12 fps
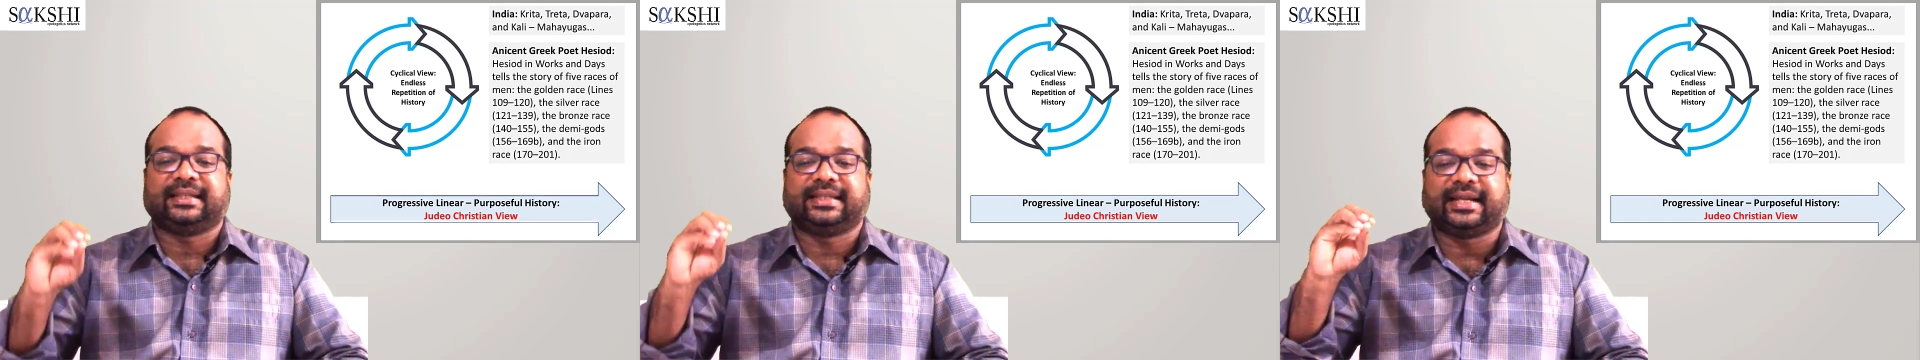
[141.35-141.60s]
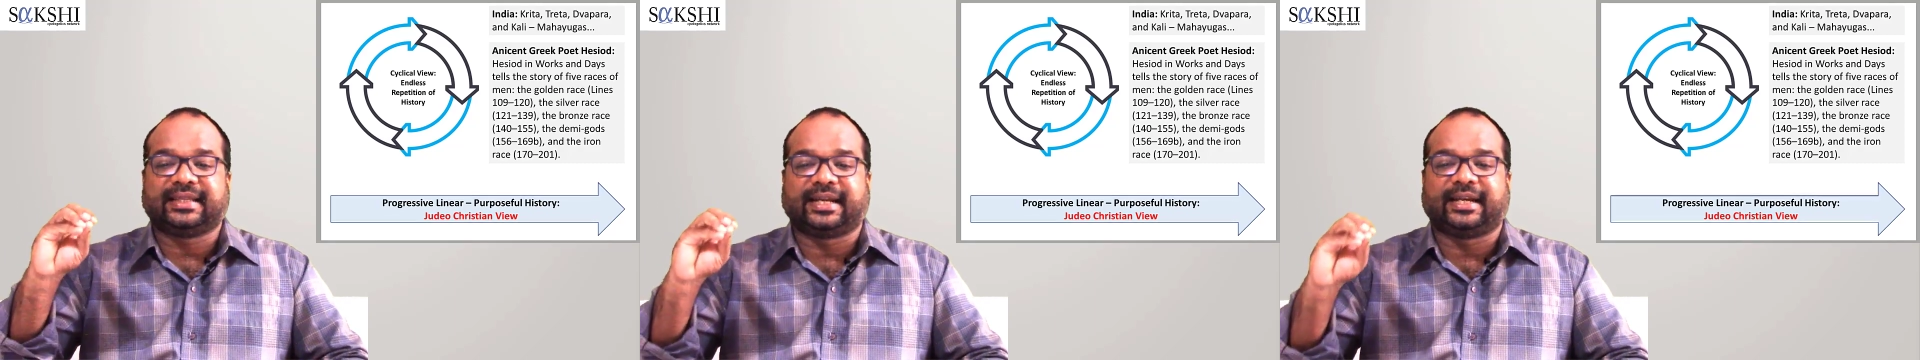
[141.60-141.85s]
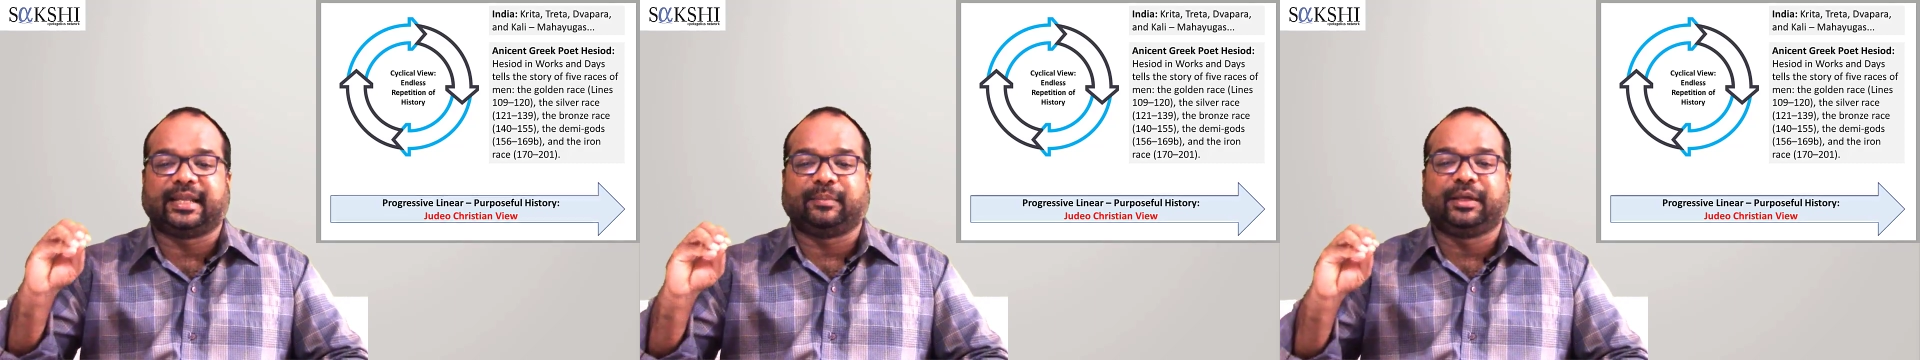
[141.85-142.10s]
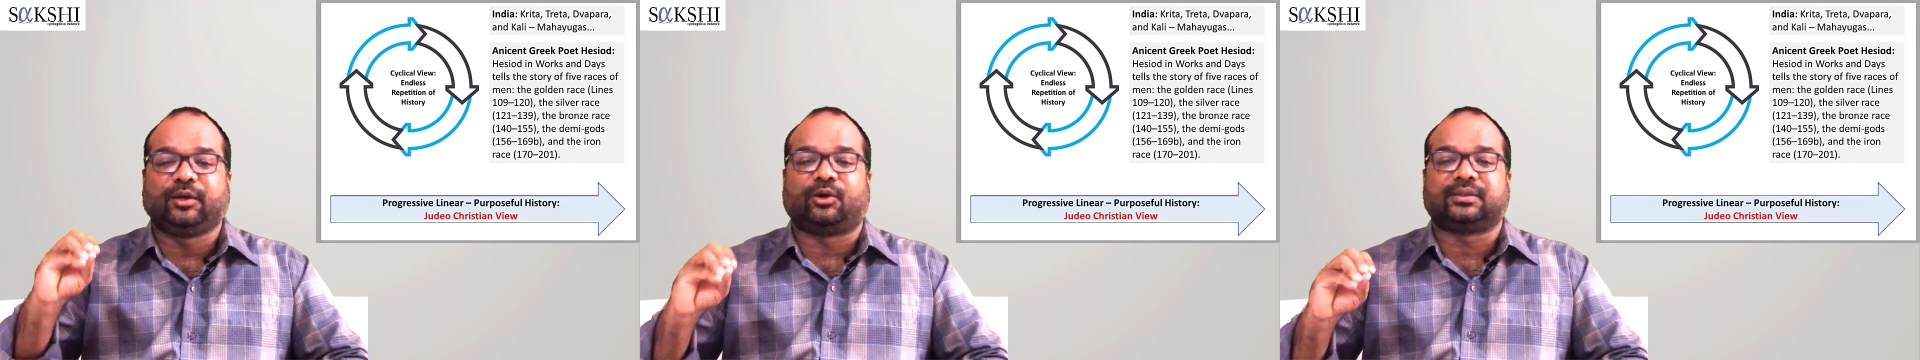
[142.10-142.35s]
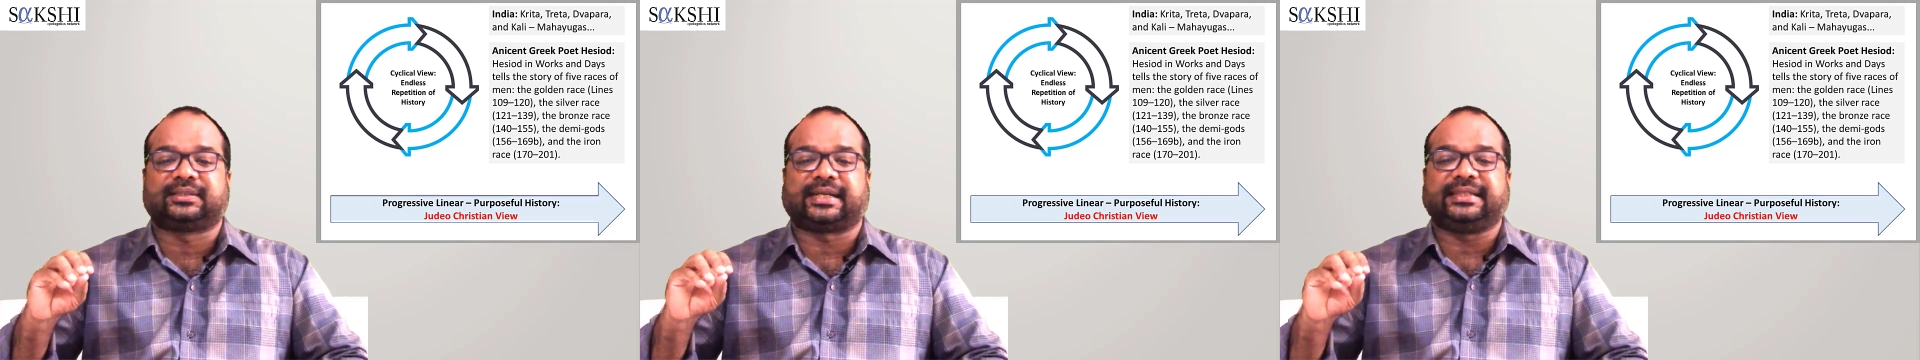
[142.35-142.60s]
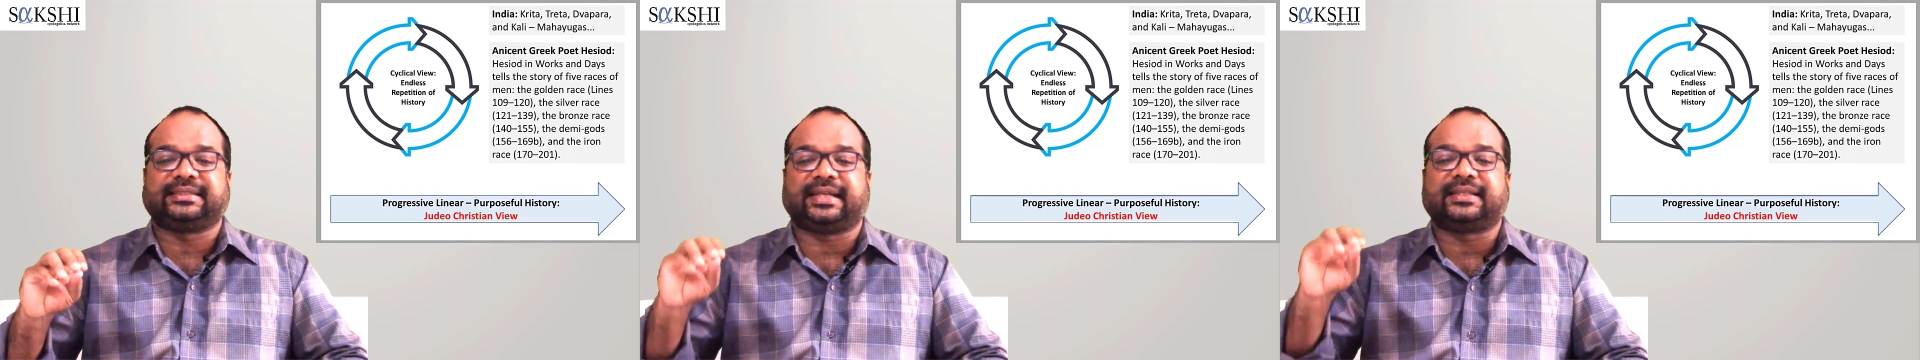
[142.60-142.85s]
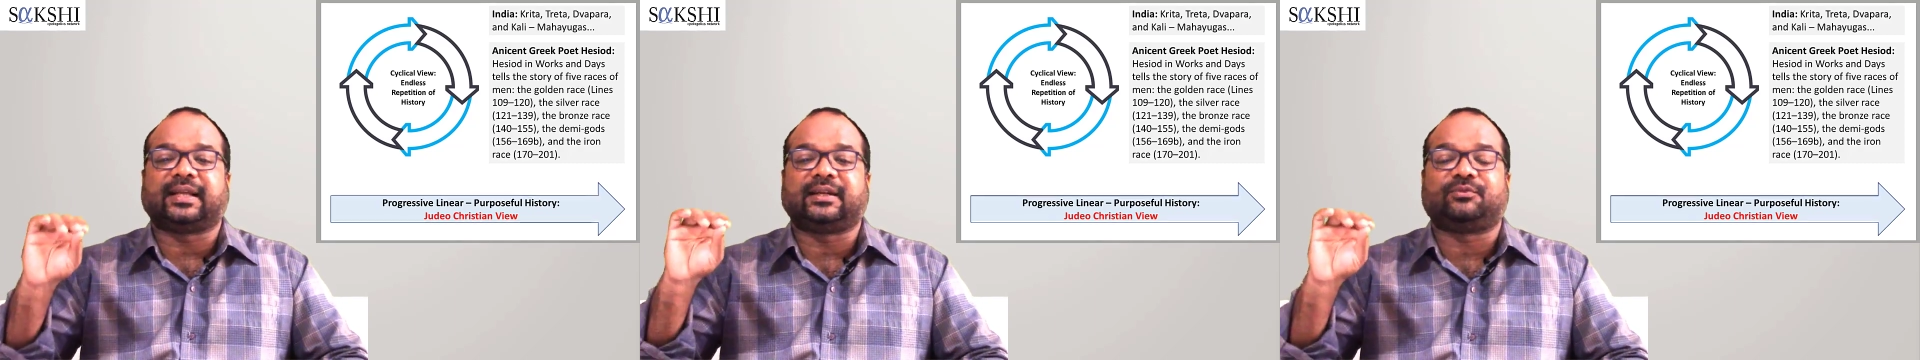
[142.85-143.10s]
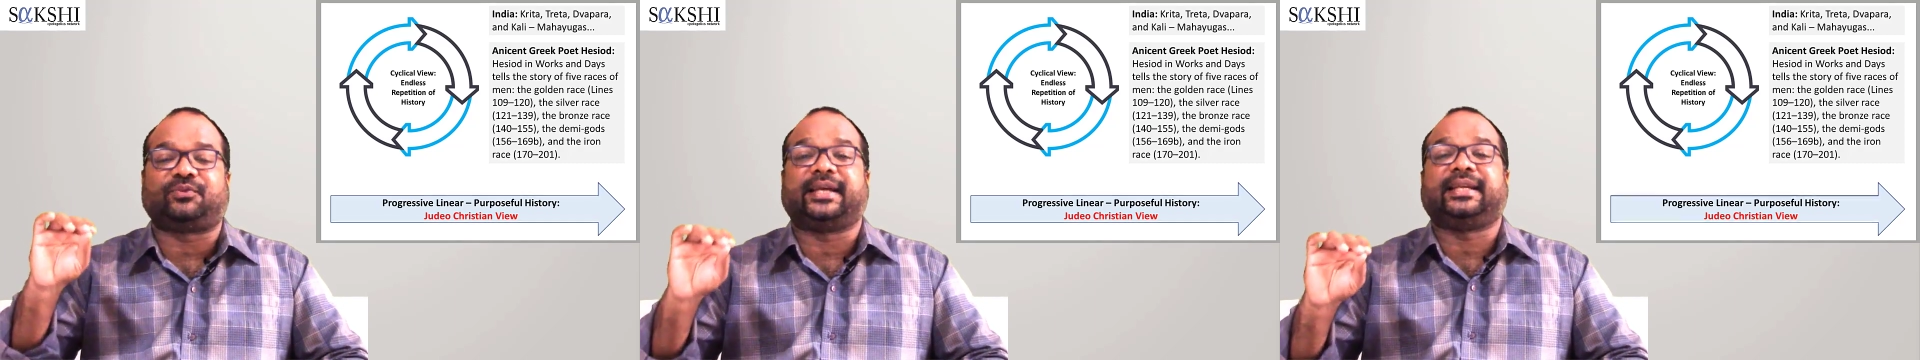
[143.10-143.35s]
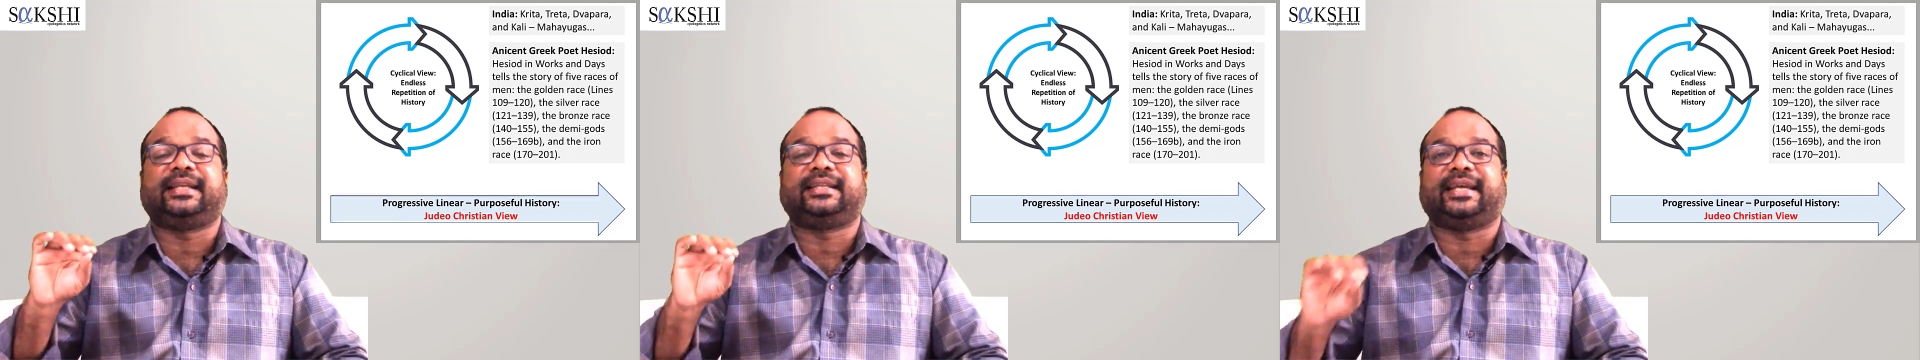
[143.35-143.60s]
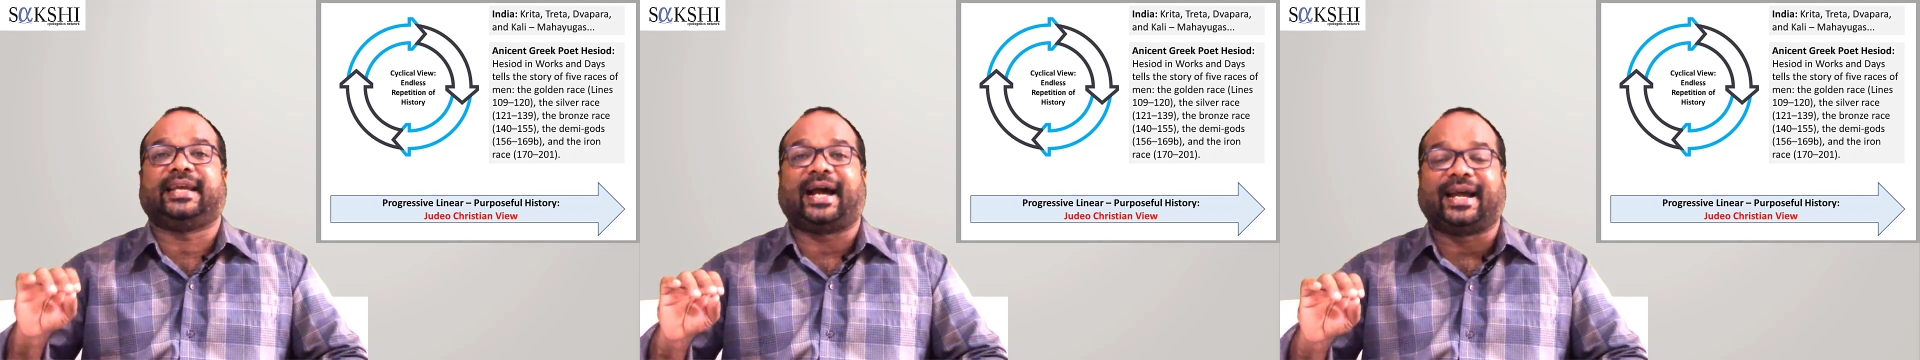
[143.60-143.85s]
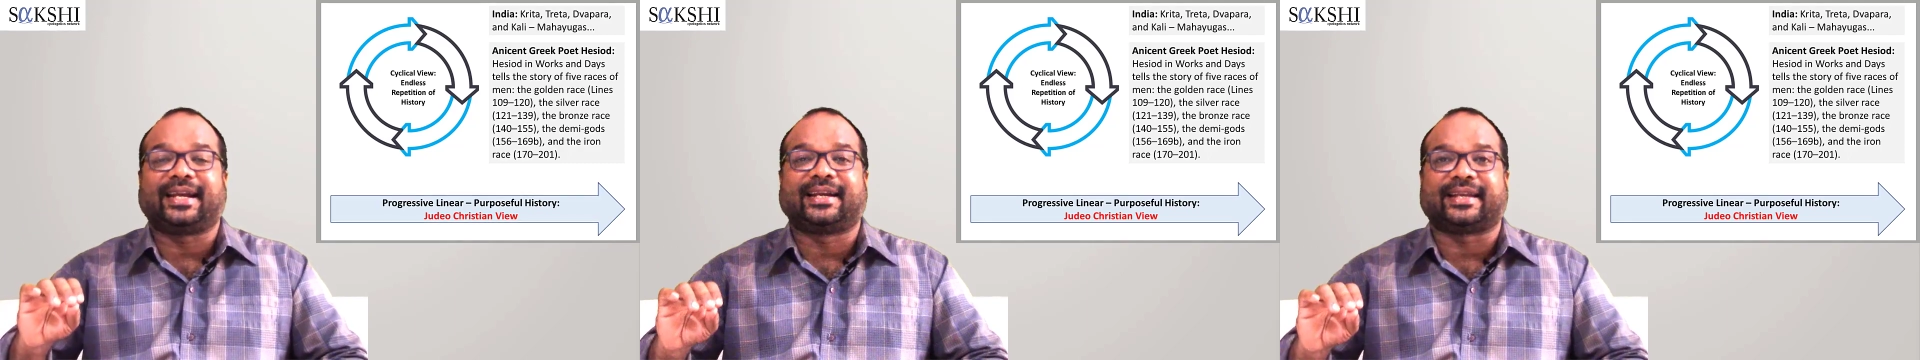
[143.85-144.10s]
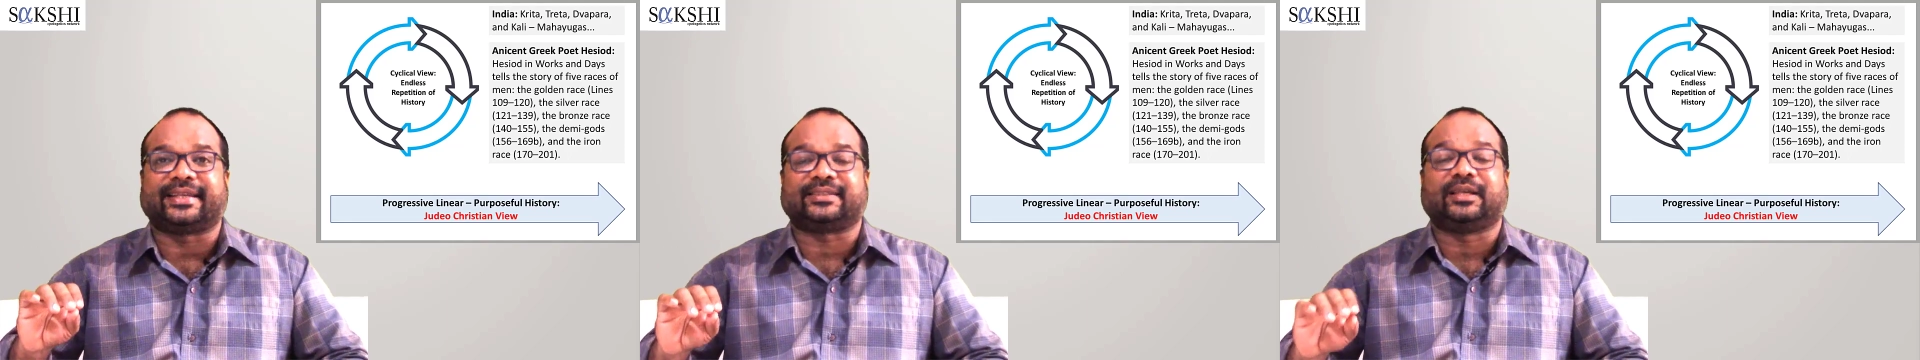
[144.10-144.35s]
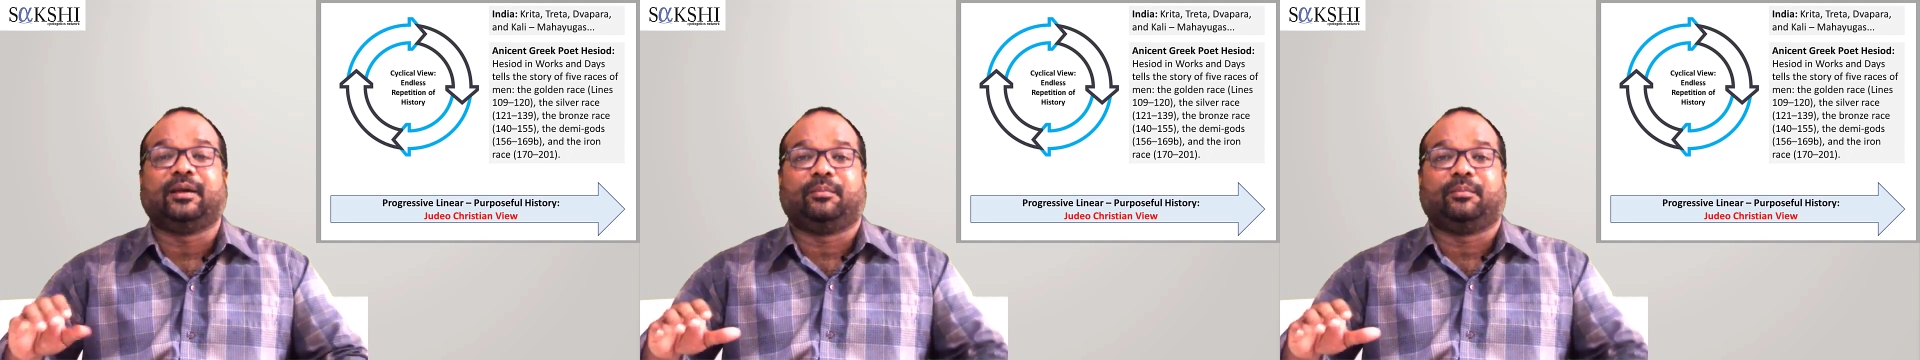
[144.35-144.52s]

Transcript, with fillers: then the demigods race, and then finally the iron race.